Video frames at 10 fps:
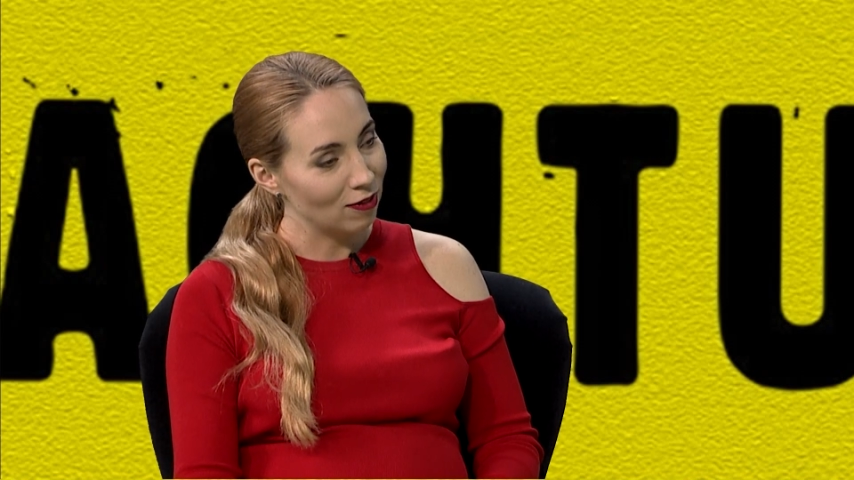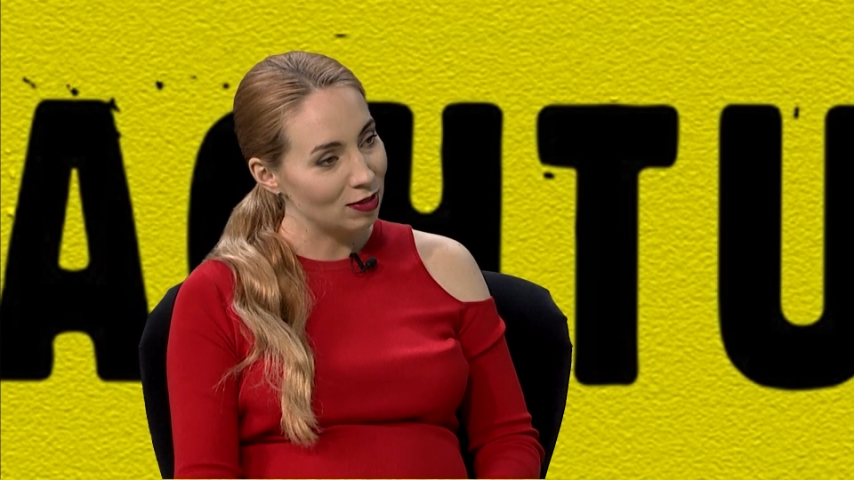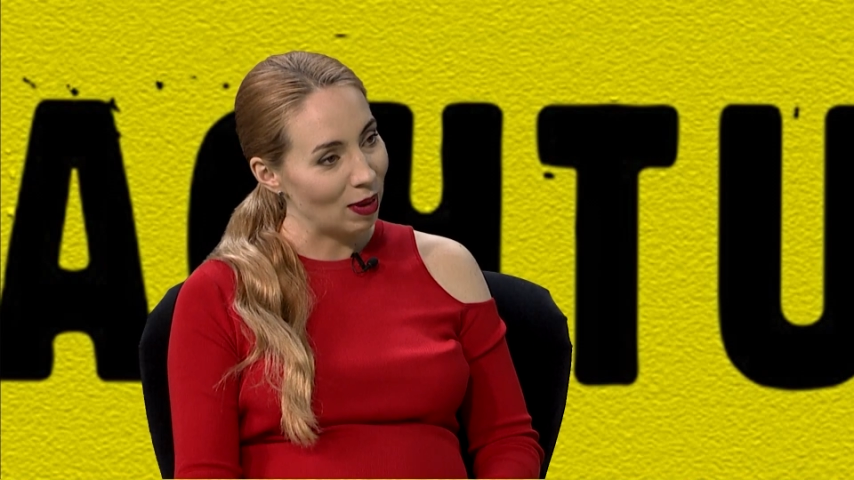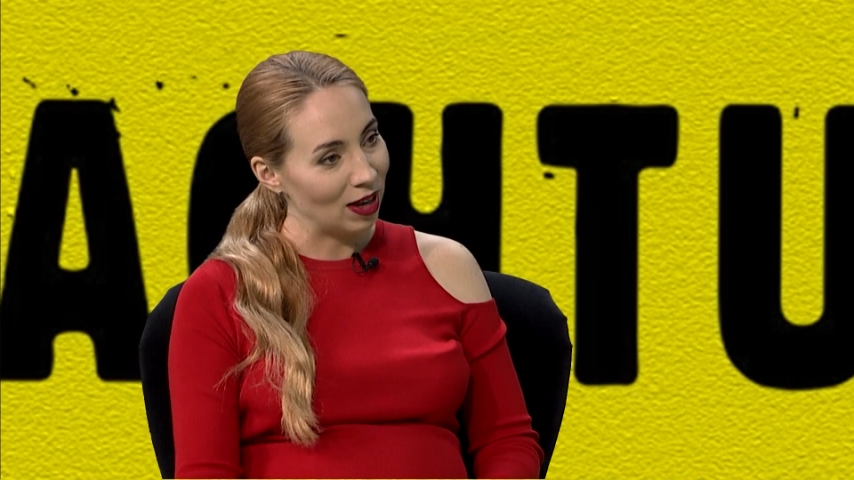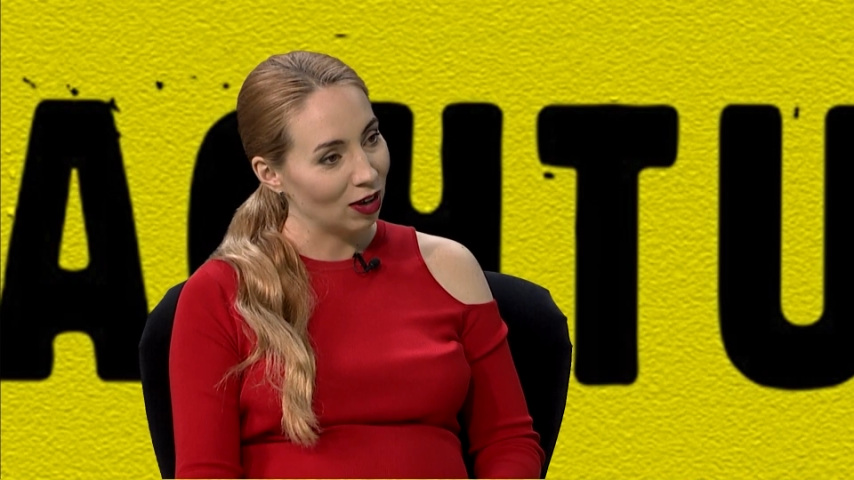
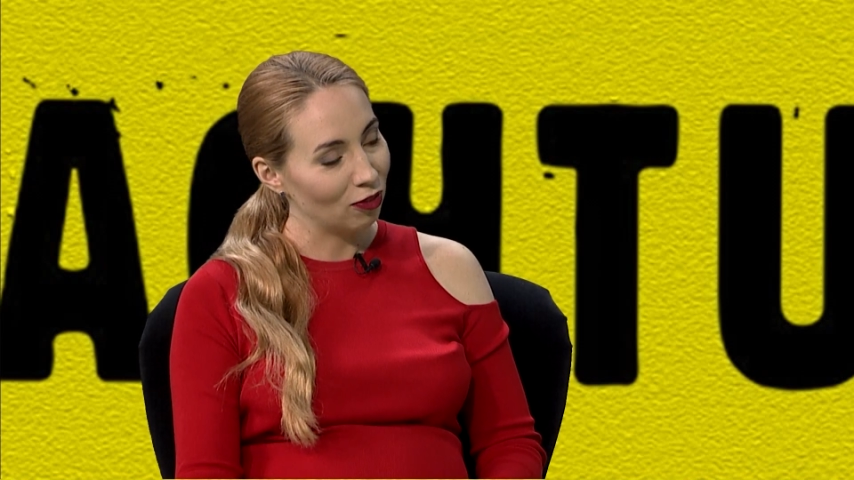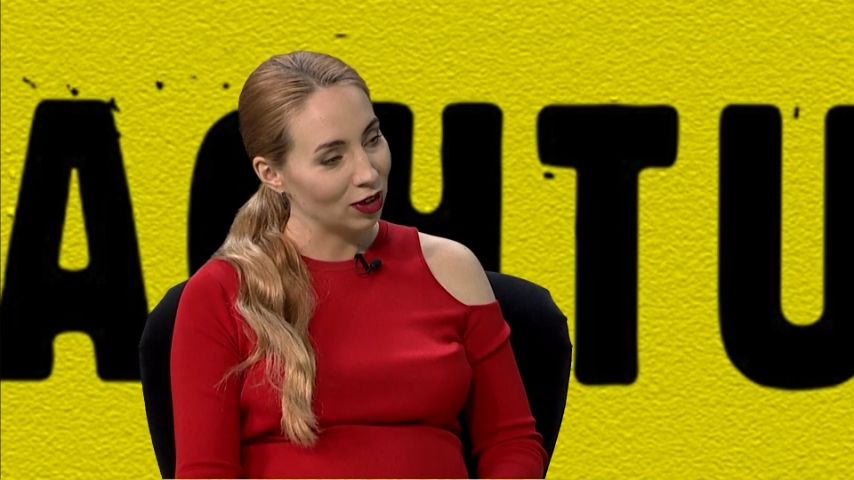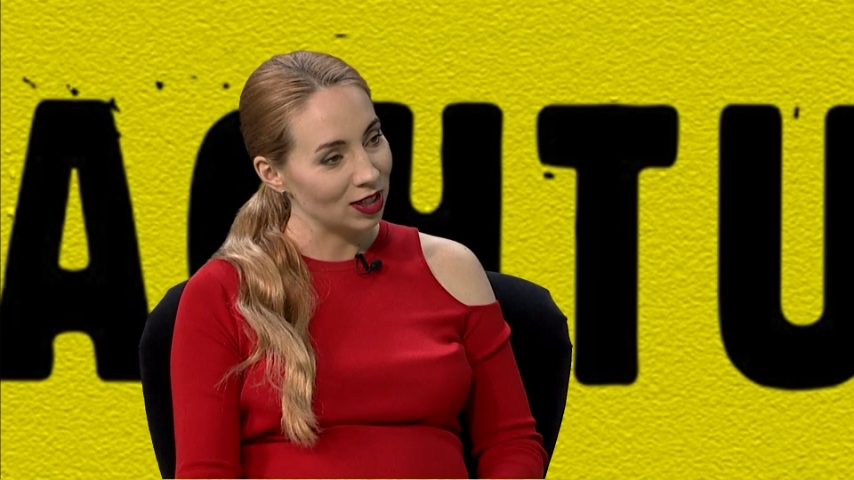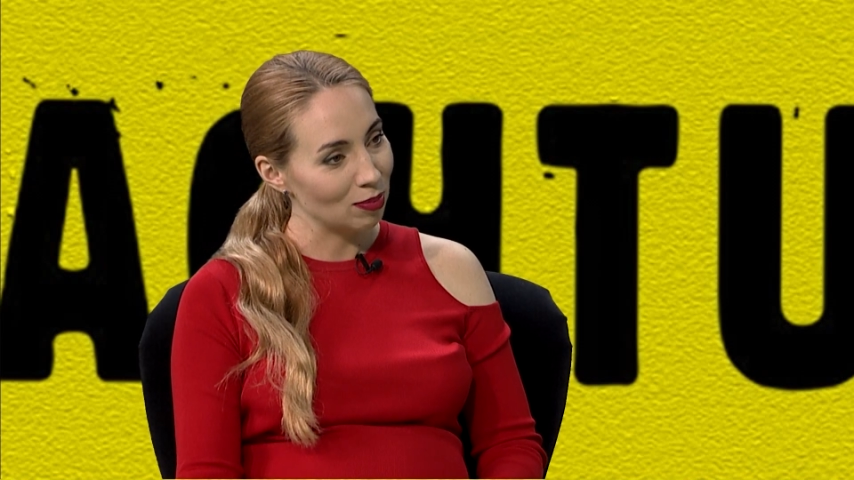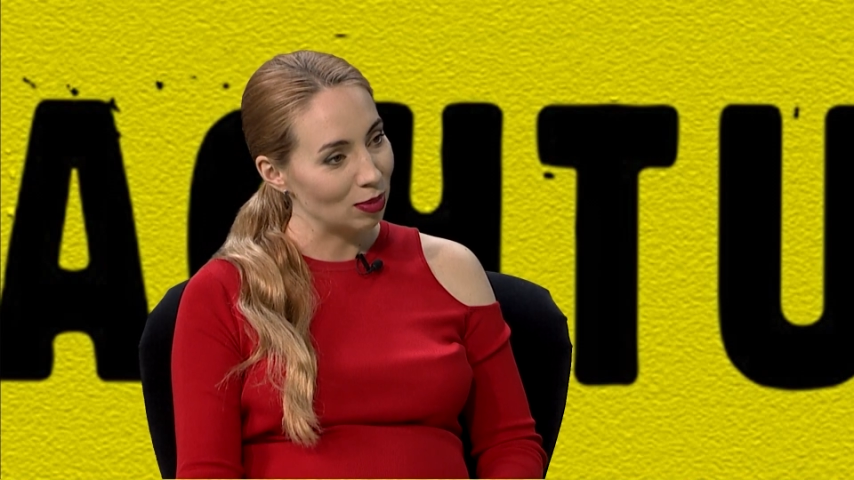of spending,
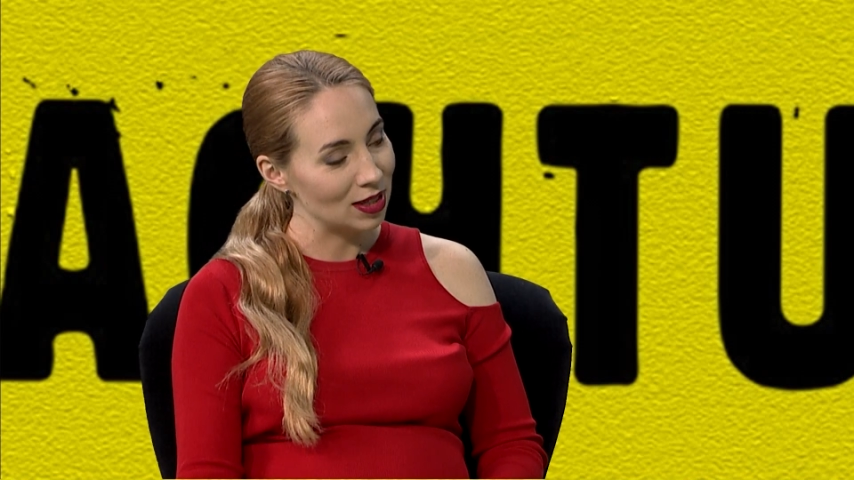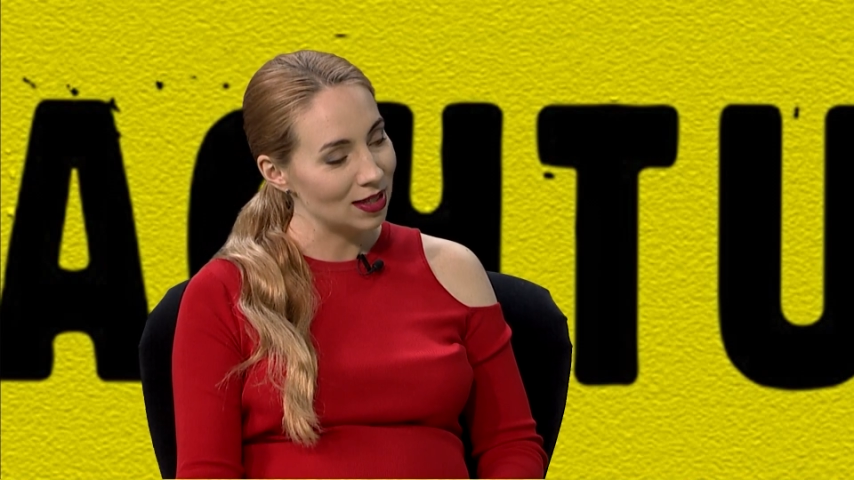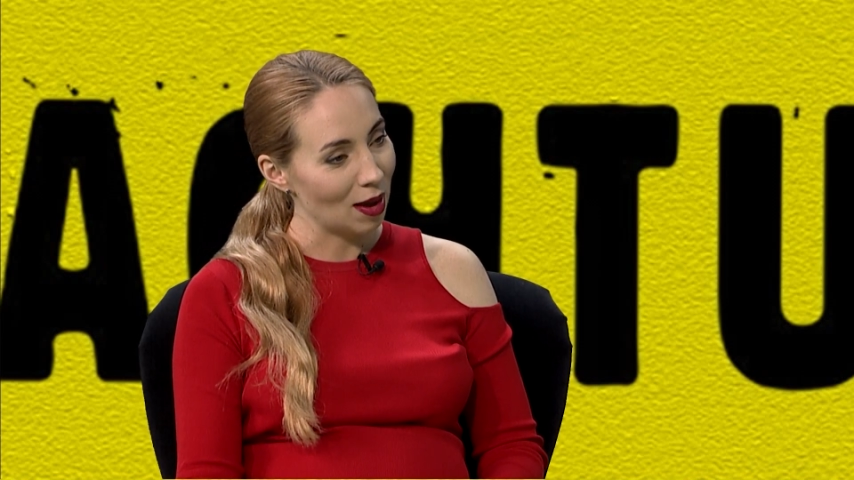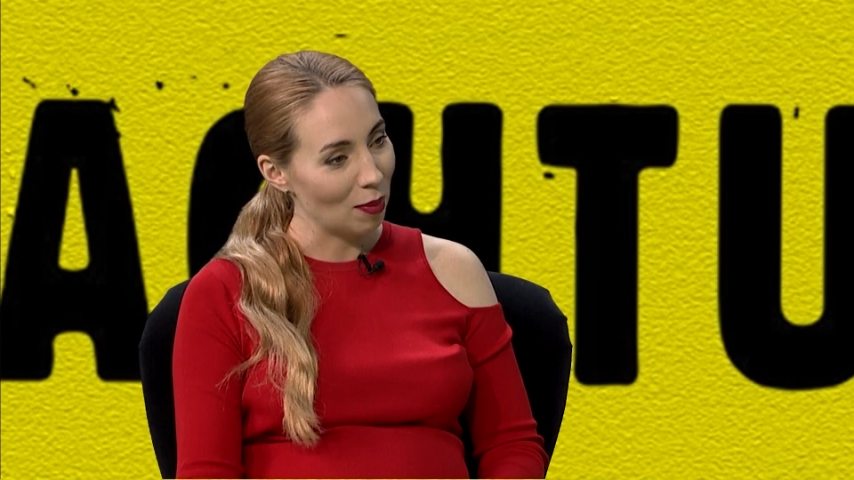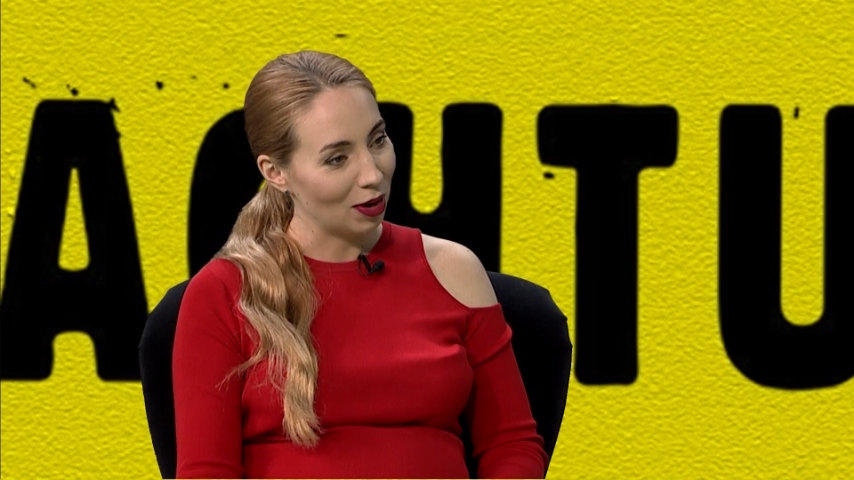for example,
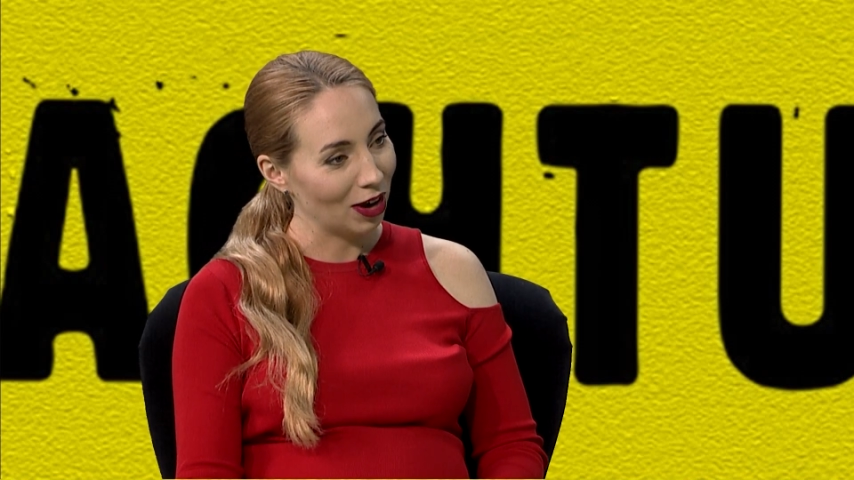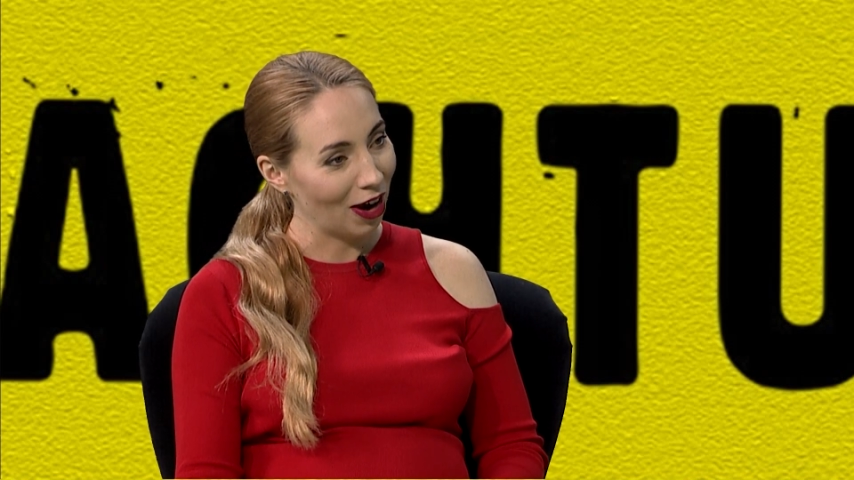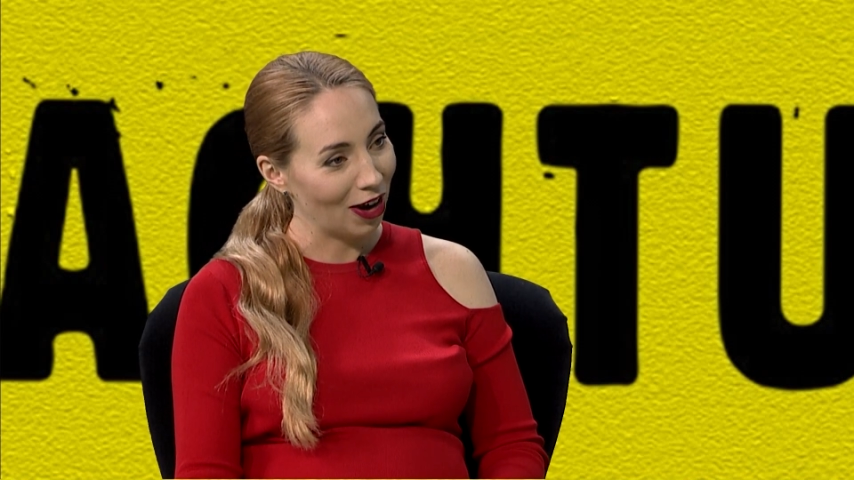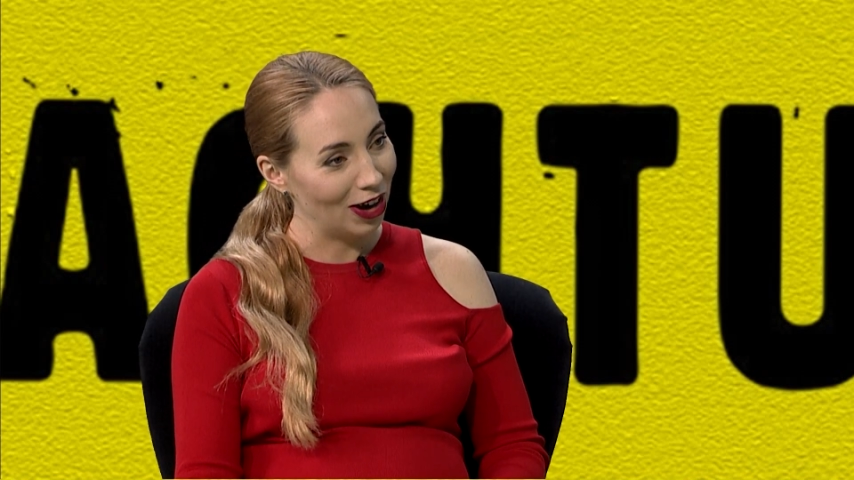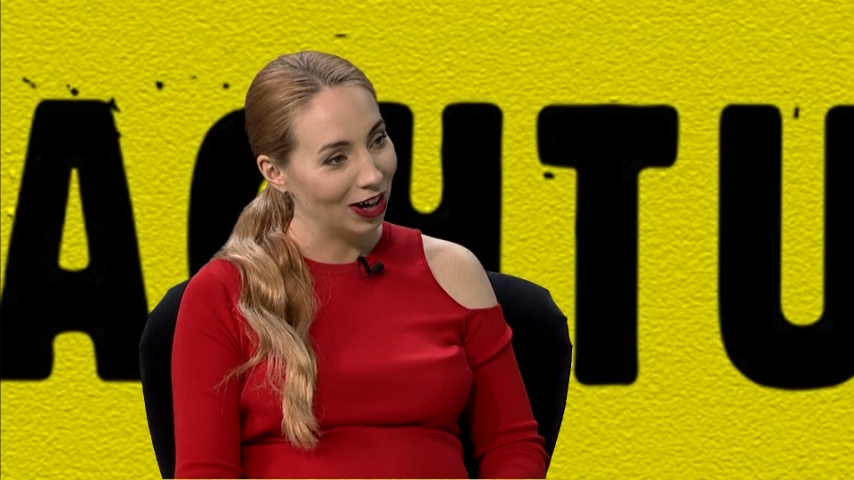summer
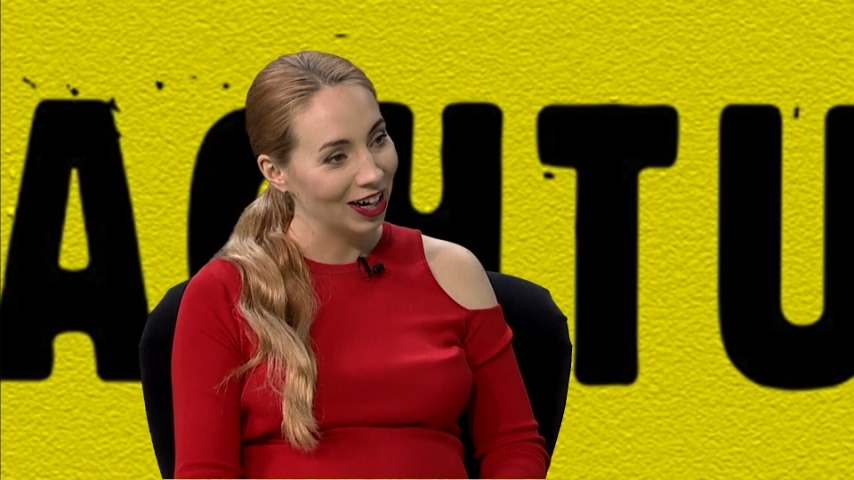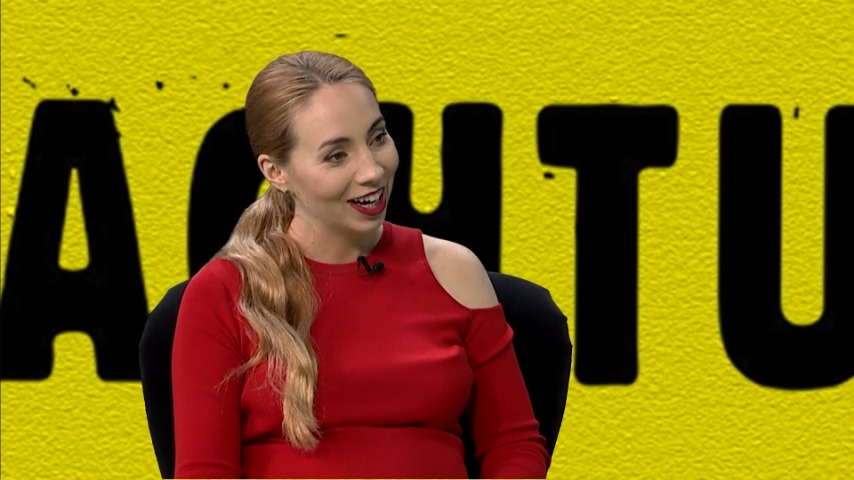there.